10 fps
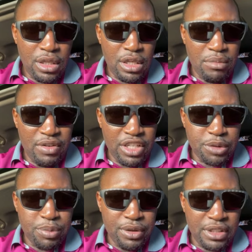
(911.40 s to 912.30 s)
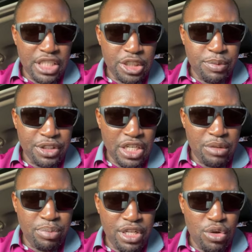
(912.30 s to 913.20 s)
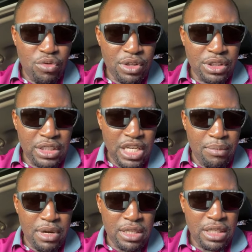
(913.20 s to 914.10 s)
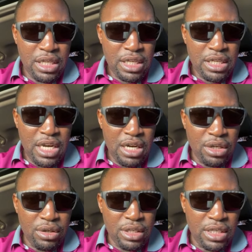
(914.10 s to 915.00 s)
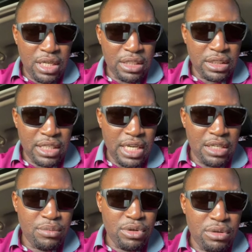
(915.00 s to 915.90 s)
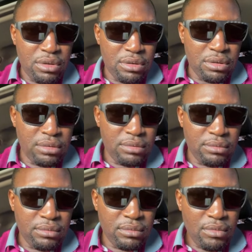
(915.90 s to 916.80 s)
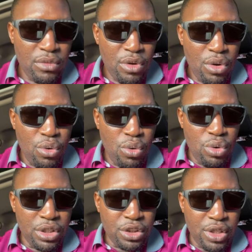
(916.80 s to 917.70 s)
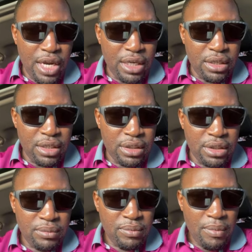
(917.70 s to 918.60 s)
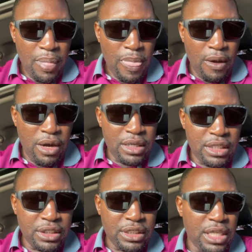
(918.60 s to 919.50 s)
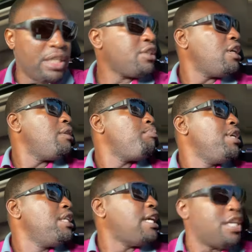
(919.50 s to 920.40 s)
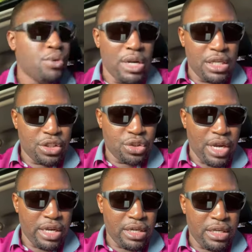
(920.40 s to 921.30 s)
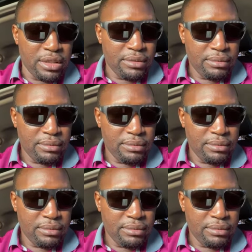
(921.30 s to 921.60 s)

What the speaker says: Him have experience, especially playing overseas. Yeah, man. Nanko in on this side, bro. Who the strikers on this selection? Peter is one of the strikers.